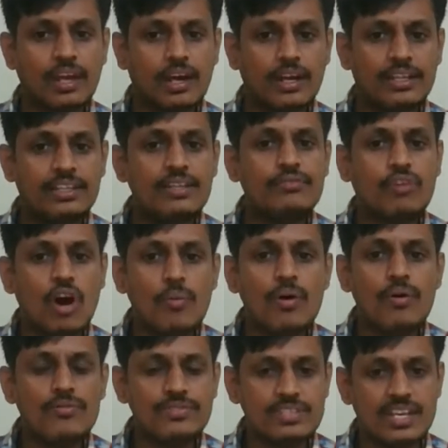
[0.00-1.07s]
in the form
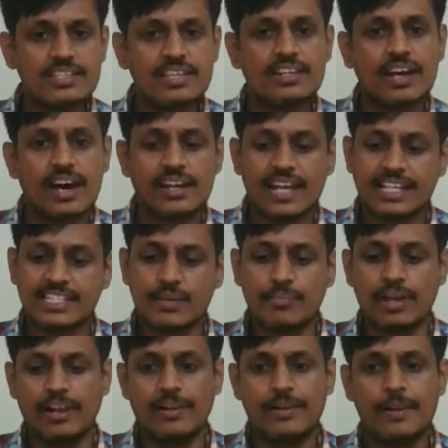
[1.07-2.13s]
of JSON or XML.